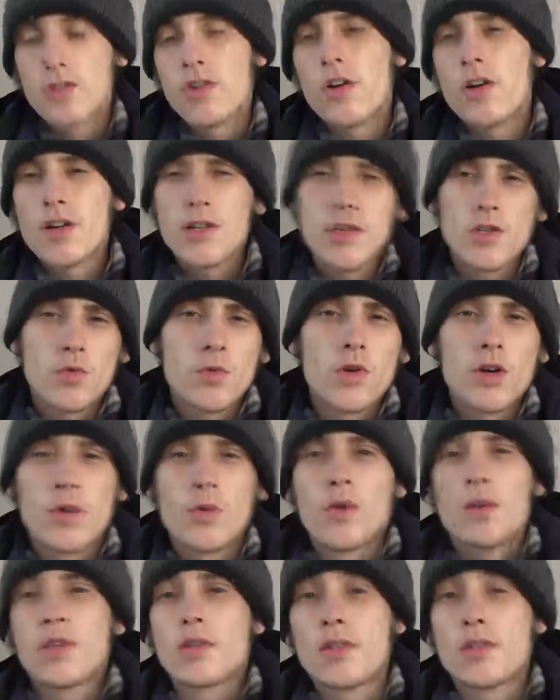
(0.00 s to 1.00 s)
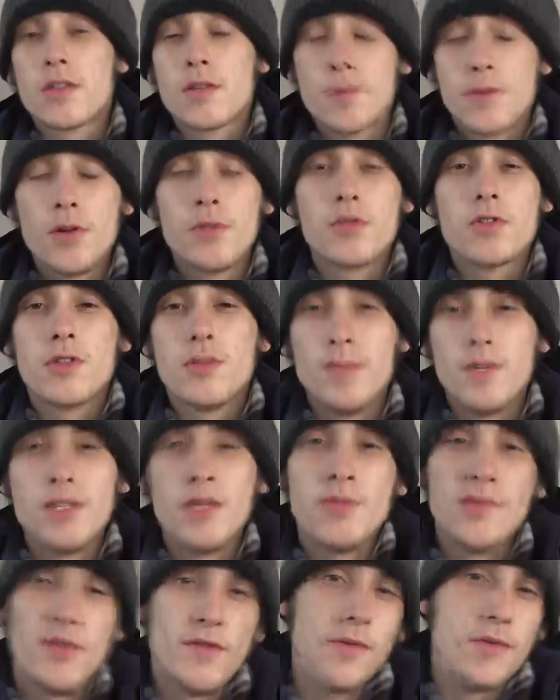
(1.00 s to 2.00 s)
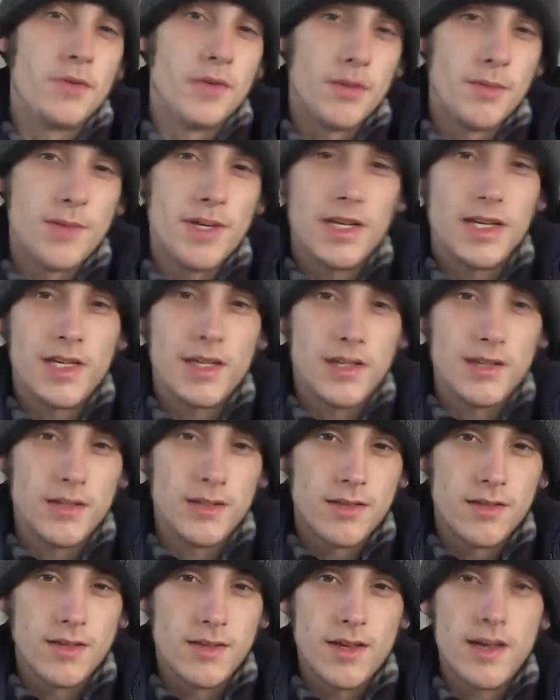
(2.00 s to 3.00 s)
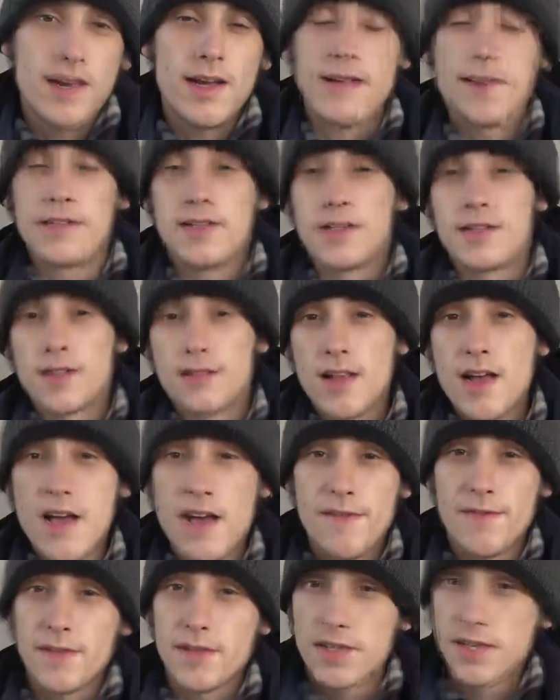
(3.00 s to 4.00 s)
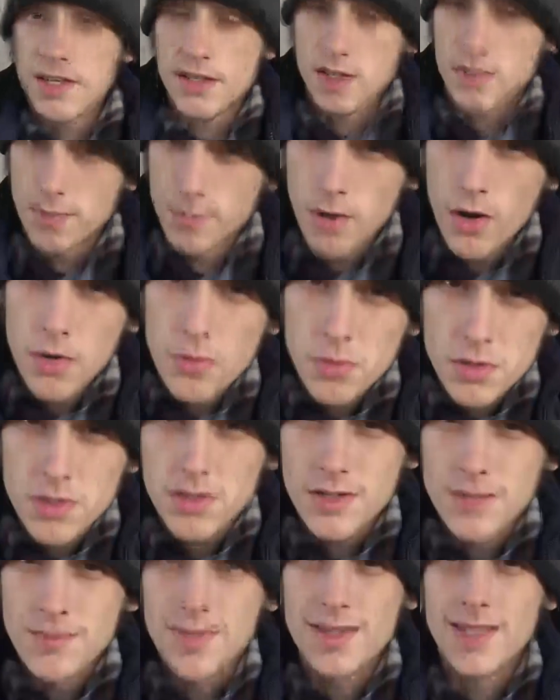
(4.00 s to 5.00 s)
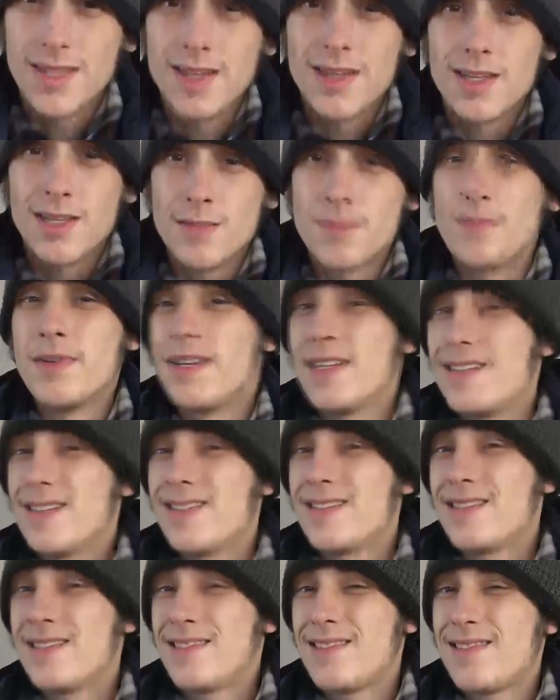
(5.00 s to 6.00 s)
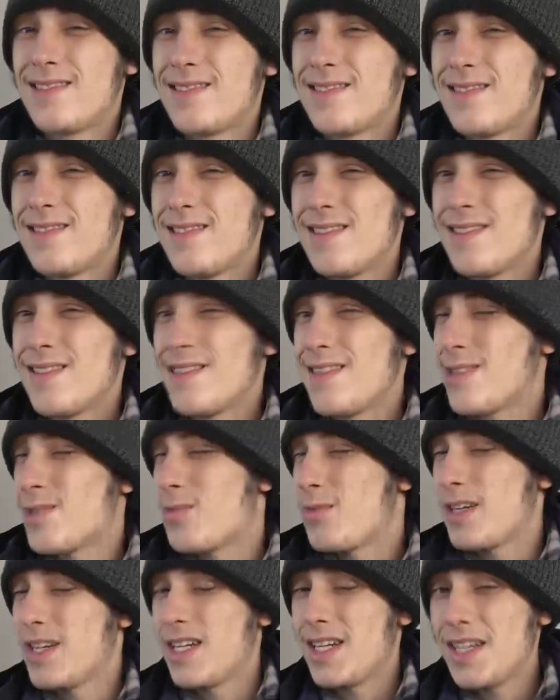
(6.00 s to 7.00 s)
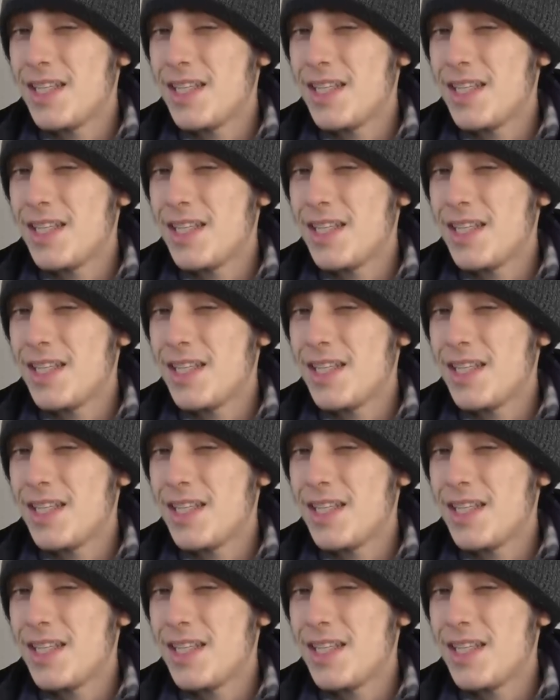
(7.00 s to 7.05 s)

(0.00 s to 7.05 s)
So Honest Work wasn't supposed to be the movie we're making. As is life, it's not supposed to be this, but it's what it